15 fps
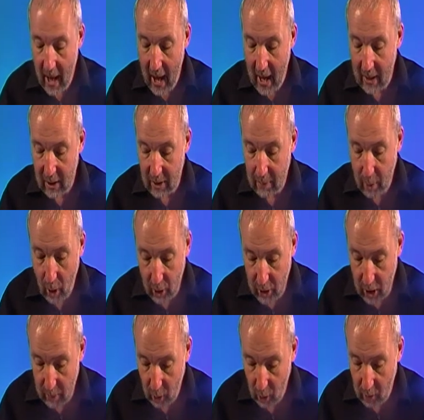as
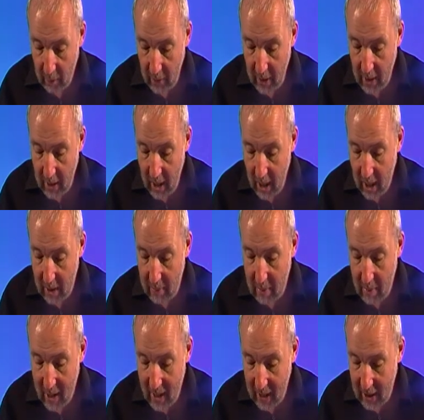possible.
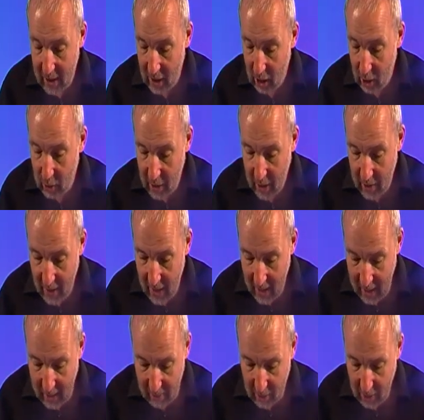Abimelech is included in
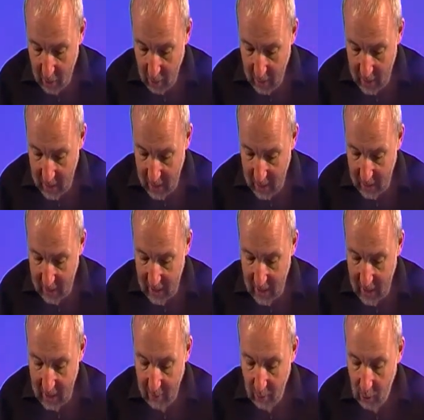there, even though he is
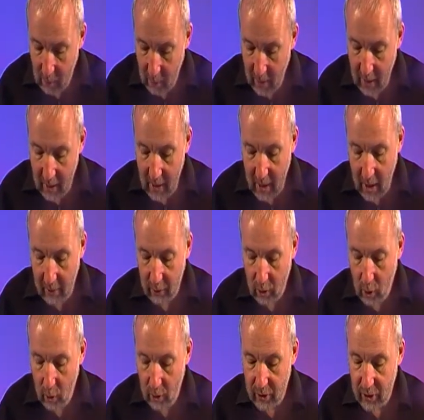evil. Of
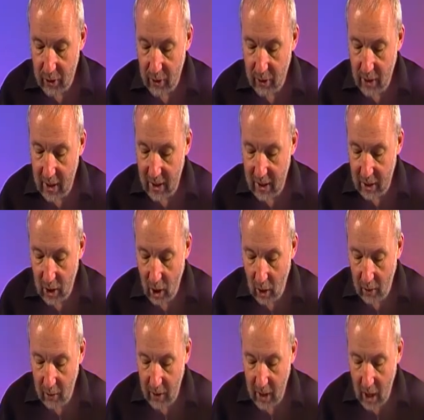course, these are
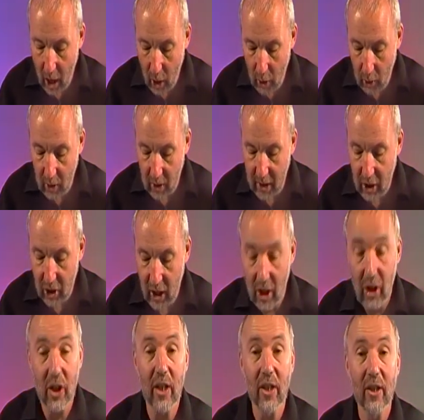not the only
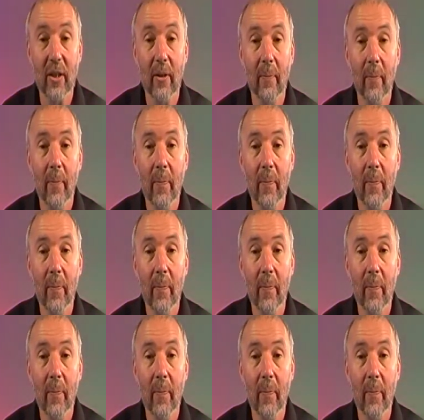judges.